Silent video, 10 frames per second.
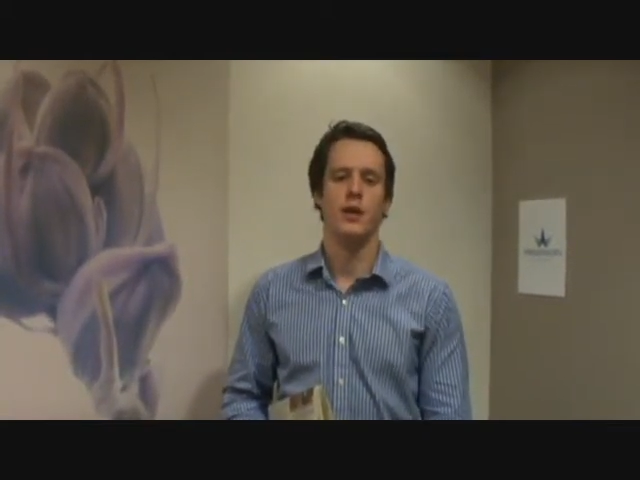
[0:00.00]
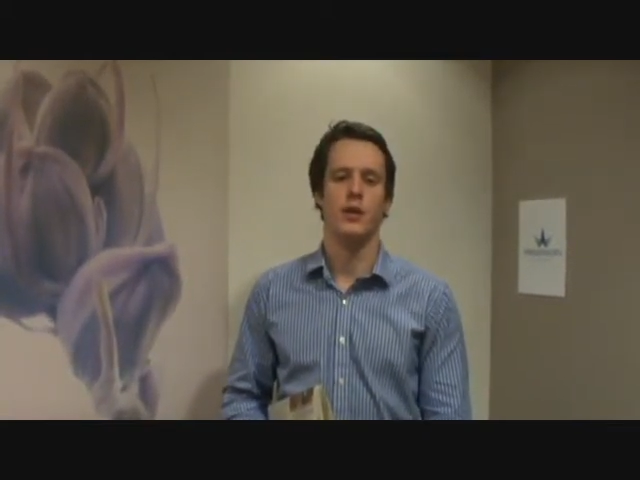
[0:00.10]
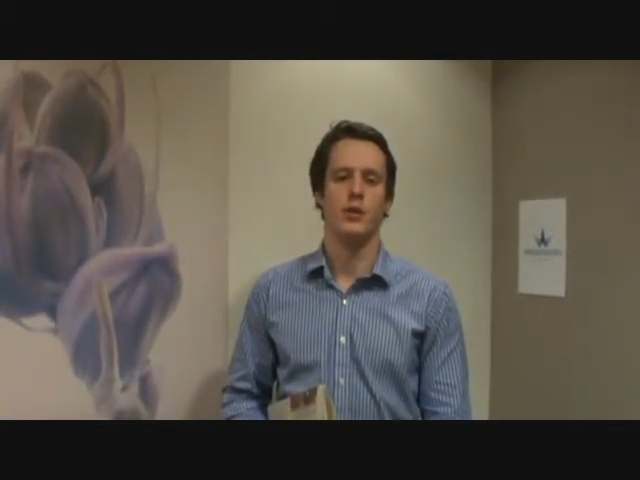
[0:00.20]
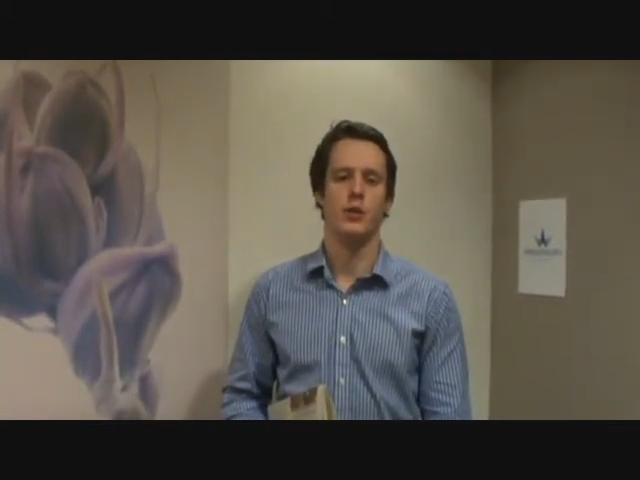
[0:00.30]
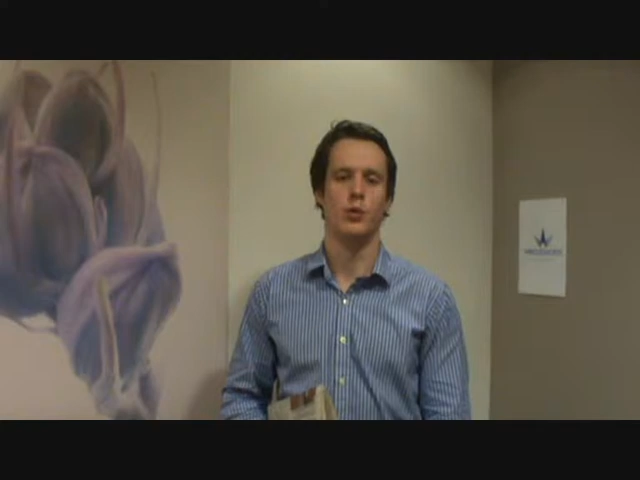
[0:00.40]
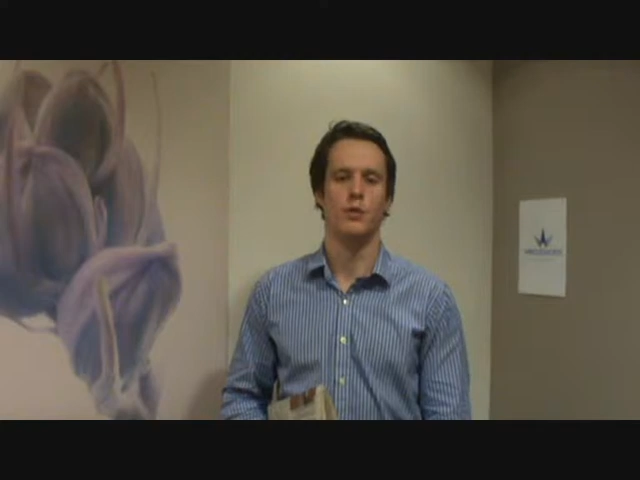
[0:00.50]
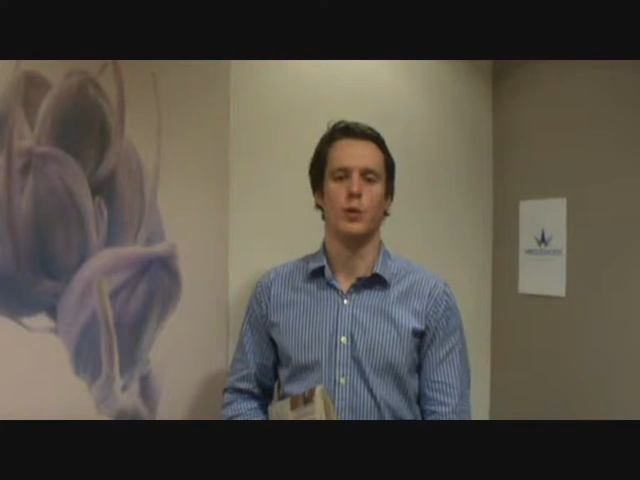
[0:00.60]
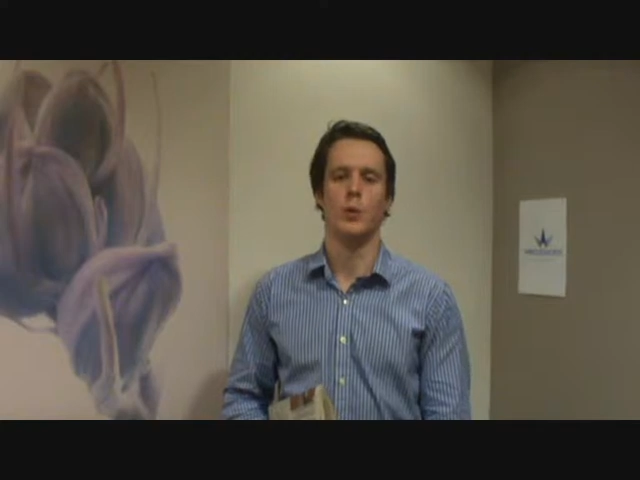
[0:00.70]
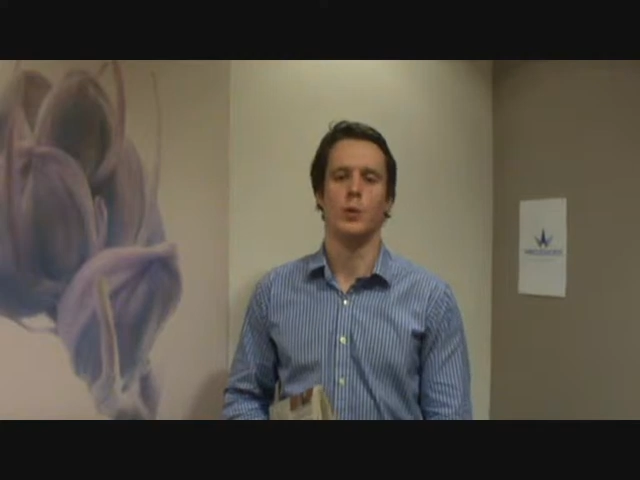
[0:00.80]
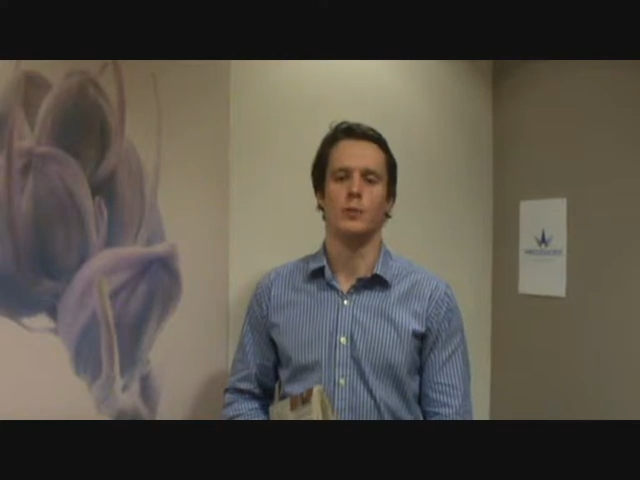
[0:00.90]
and the
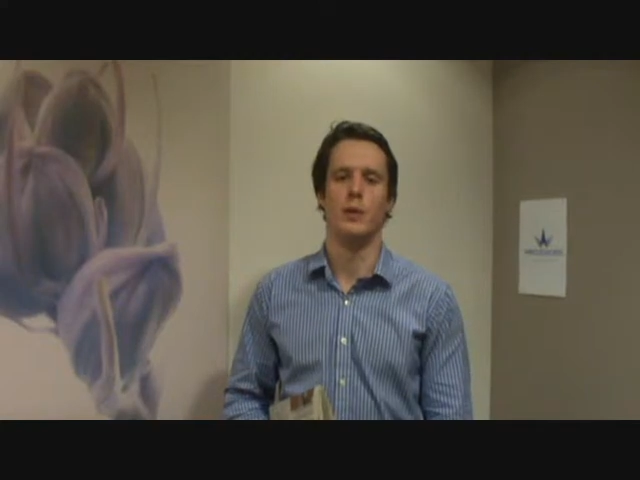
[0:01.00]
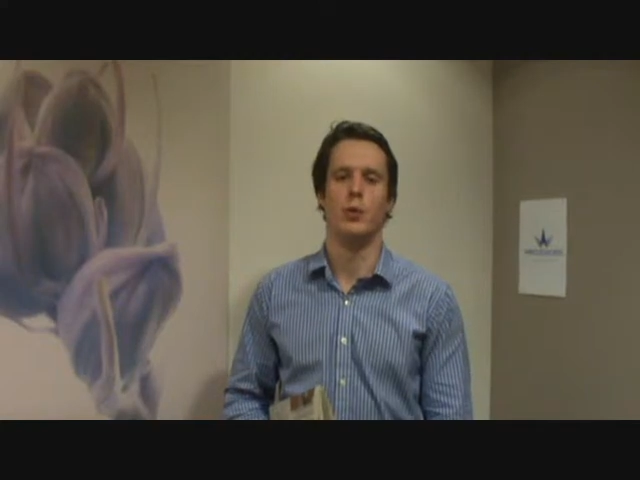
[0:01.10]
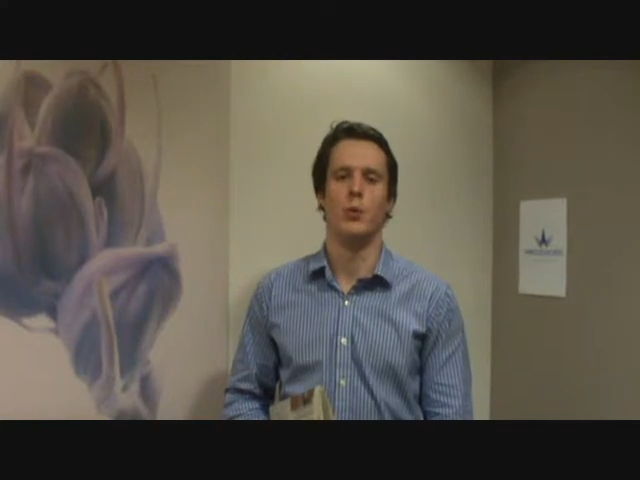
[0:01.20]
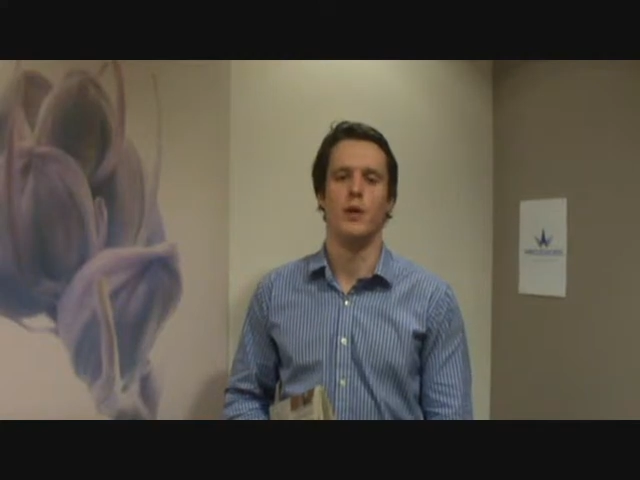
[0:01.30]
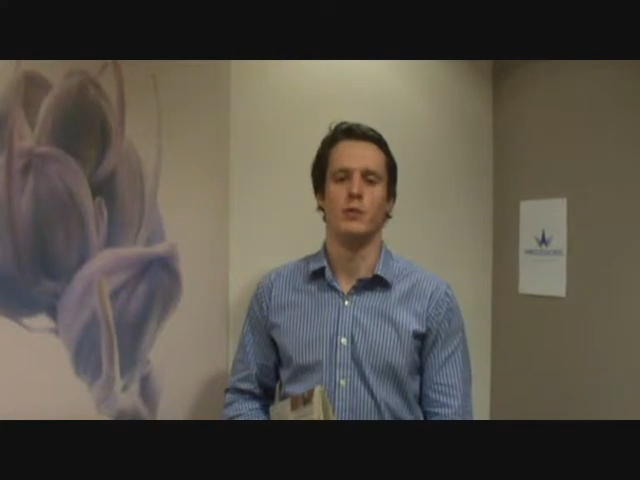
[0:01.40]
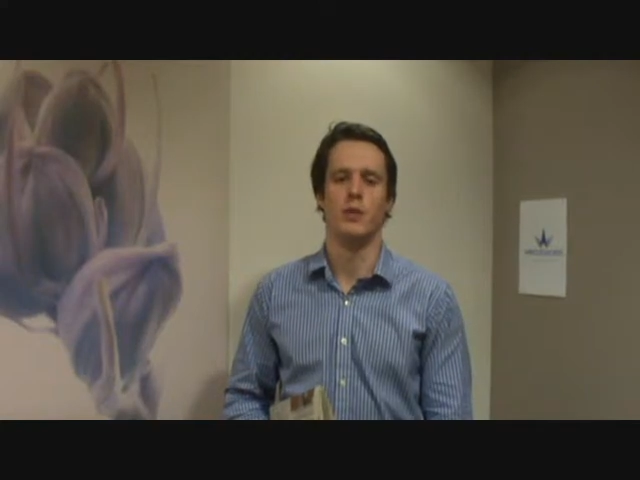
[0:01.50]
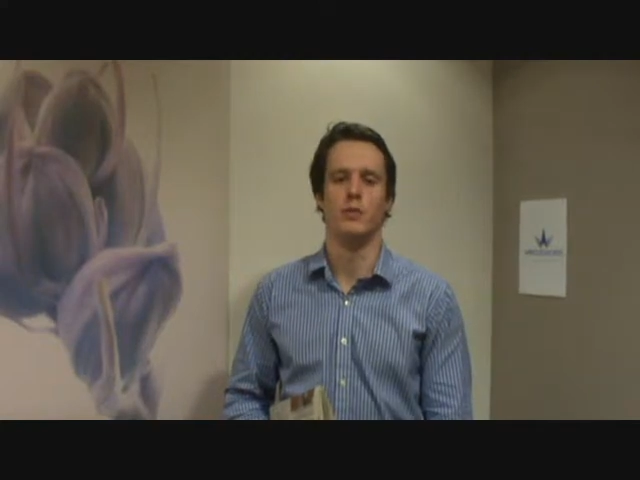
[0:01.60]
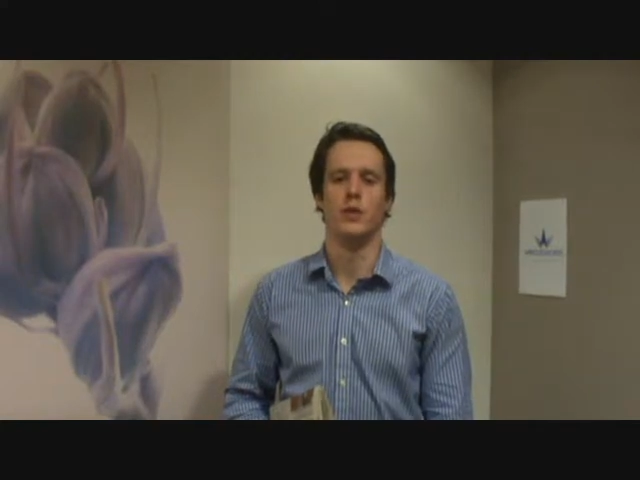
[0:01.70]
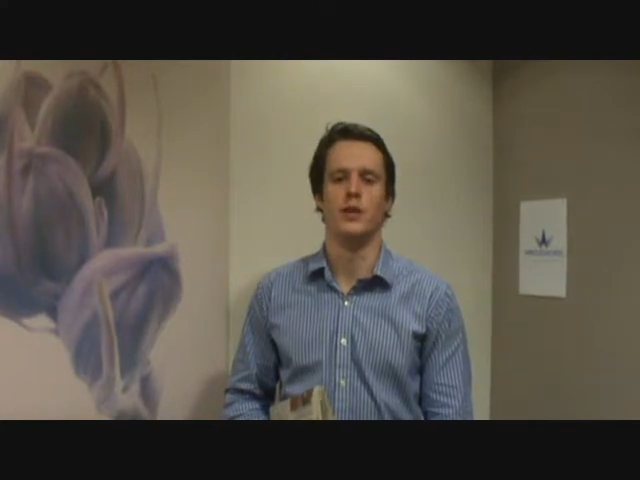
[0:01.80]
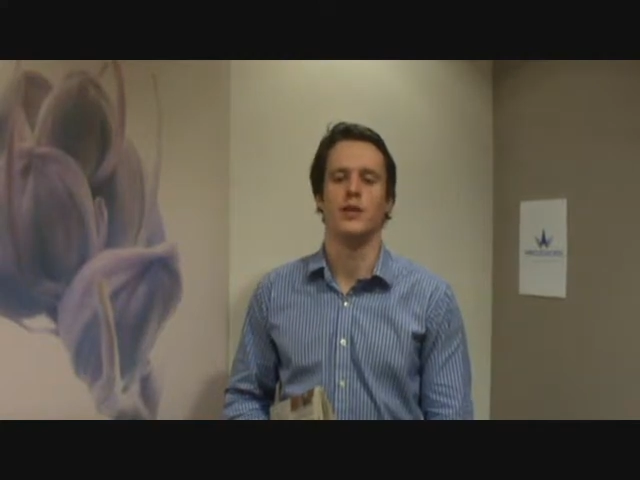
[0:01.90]
shortfall caused by poor measurement
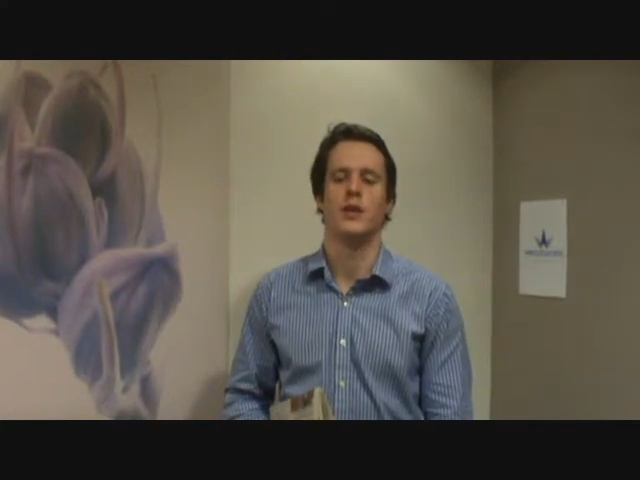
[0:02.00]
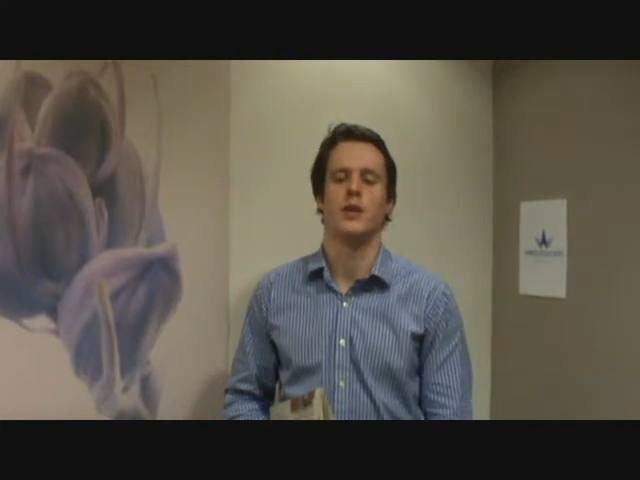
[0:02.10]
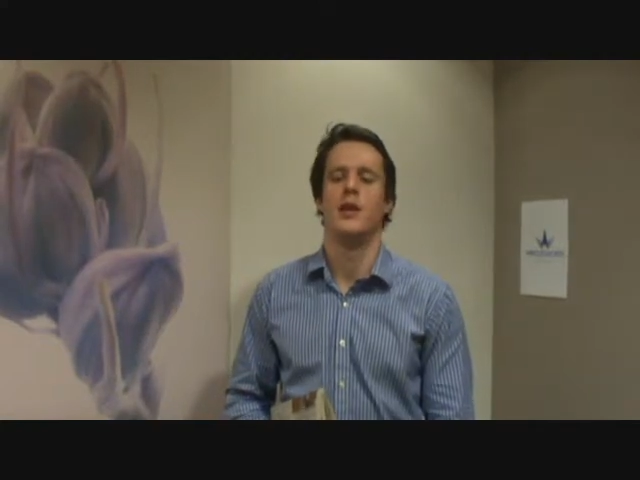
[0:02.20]
of risk.